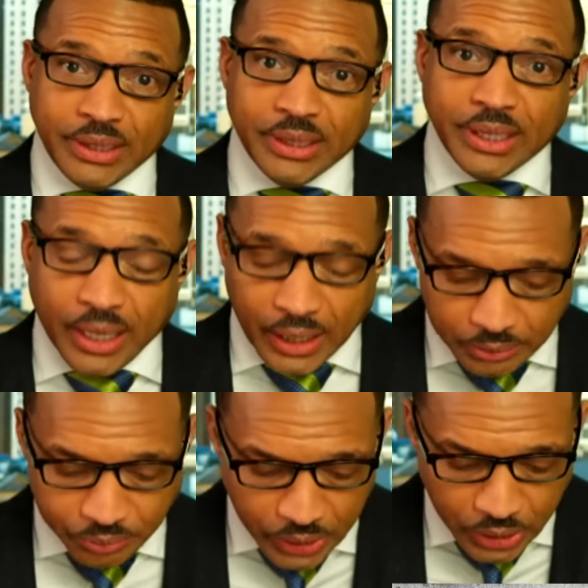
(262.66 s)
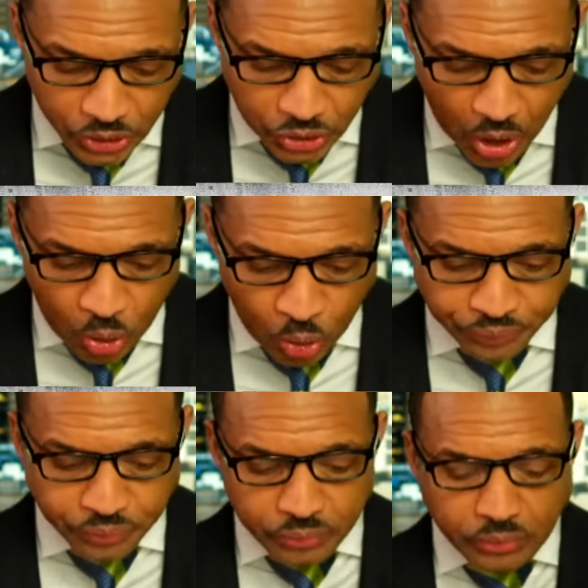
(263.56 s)
Um, so
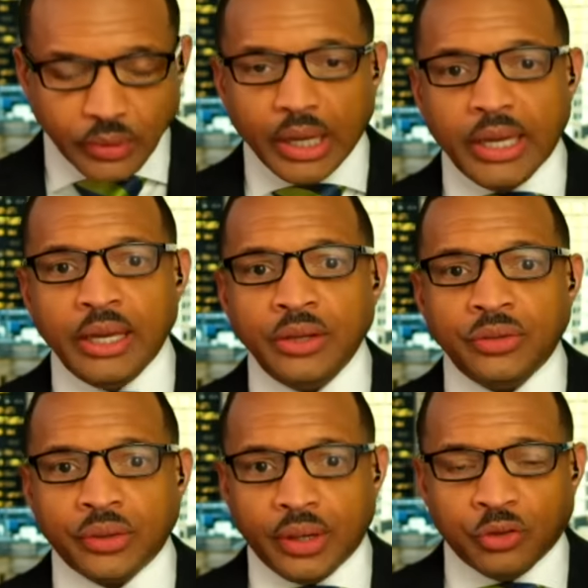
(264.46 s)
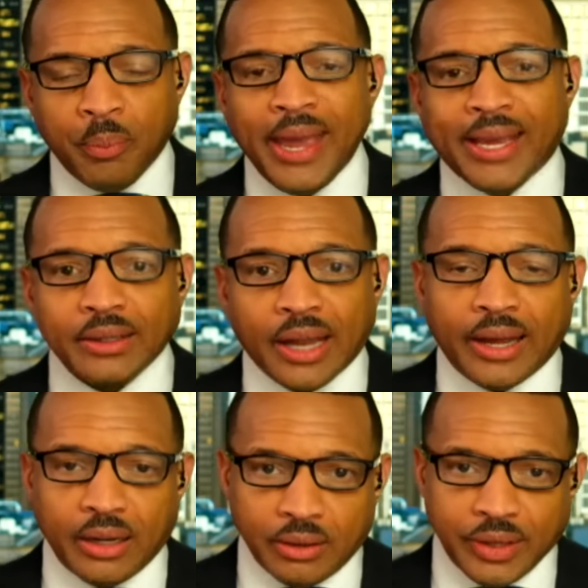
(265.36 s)
he's he's making
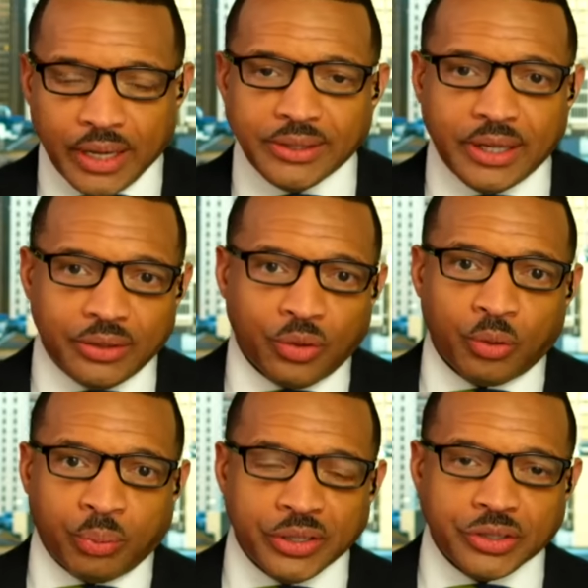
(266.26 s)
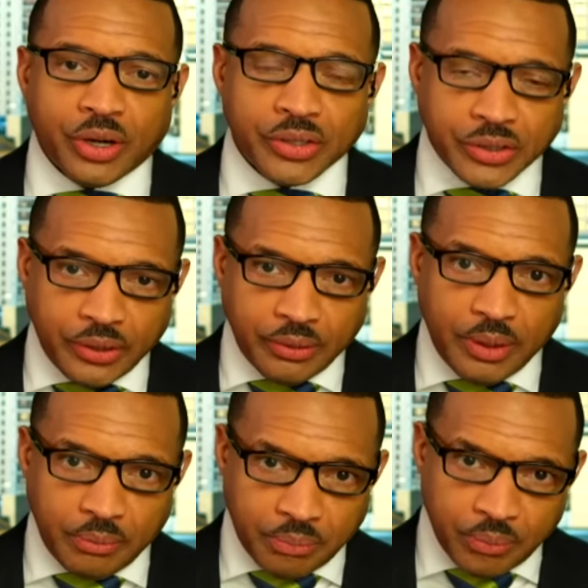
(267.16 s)
light of, and I said he's going to press charges. He
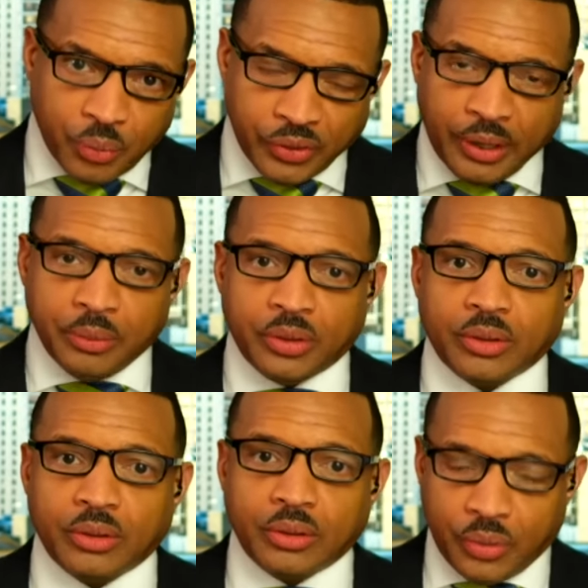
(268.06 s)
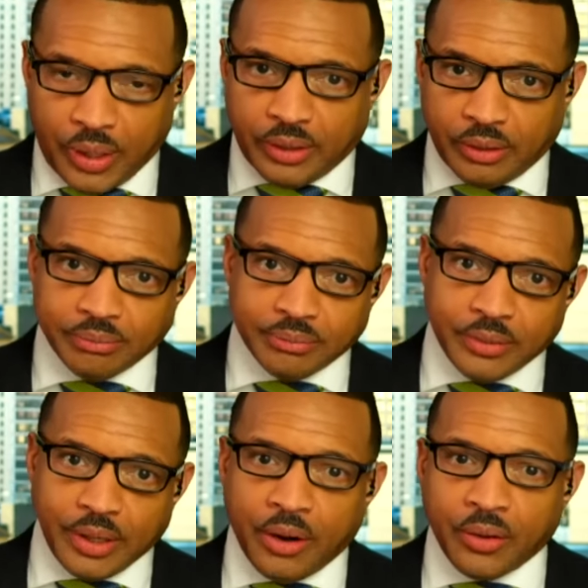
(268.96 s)
he was able to create a
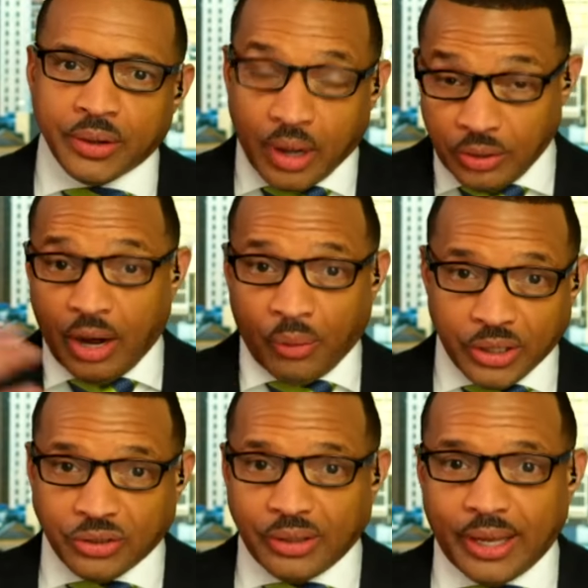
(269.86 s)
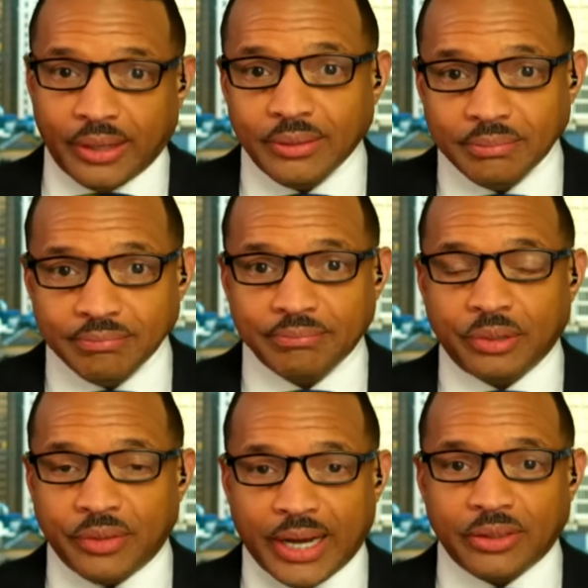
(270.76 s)
narr- a narration that
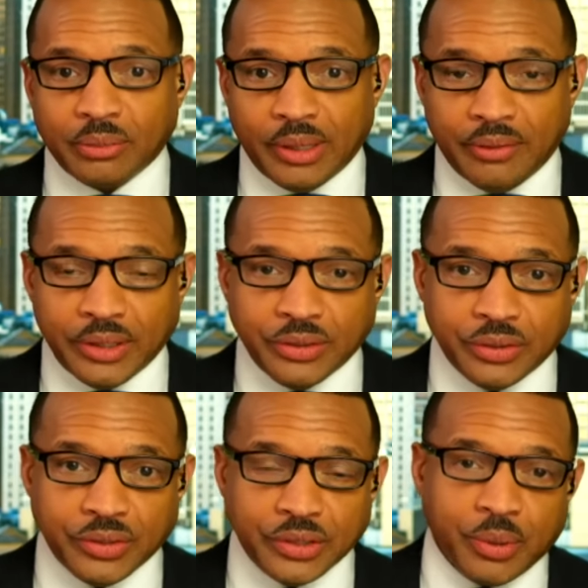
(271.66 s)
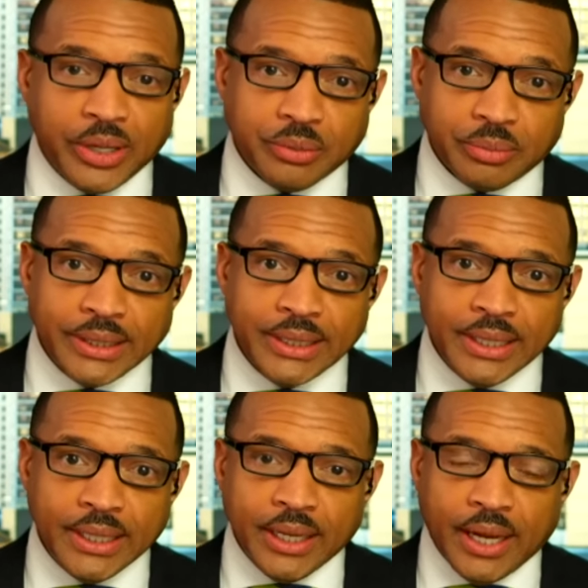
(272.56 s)
provided some levity to the situation, but
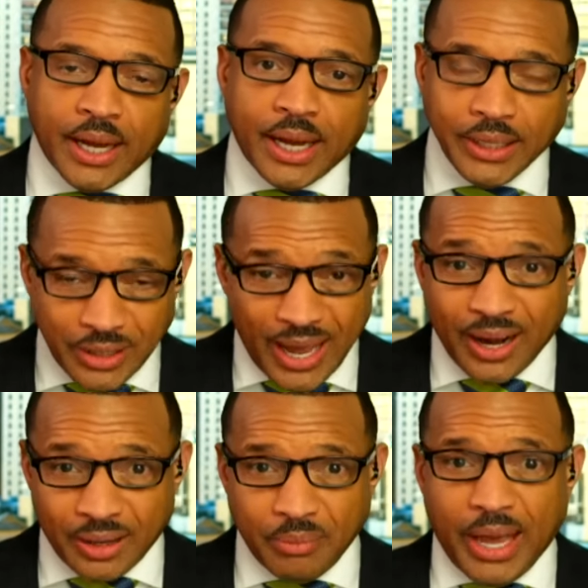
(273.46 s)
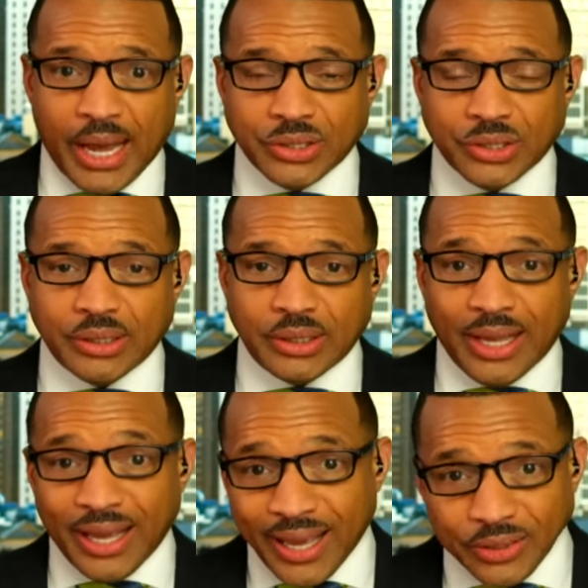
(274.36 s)
uh, you got to imagine
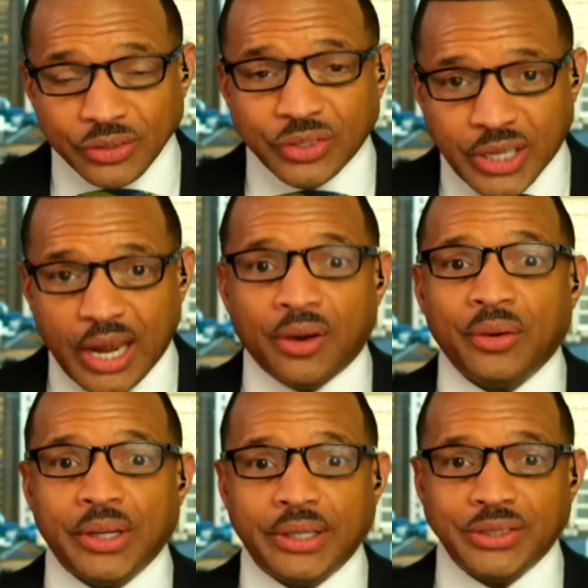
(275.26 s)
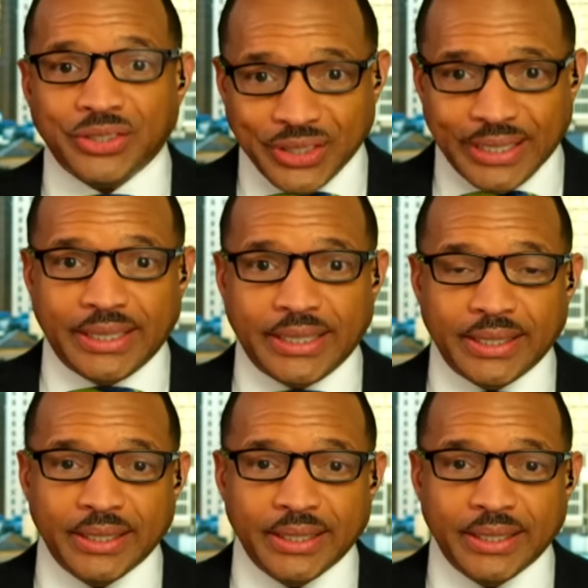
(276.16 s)
that's a scary scene.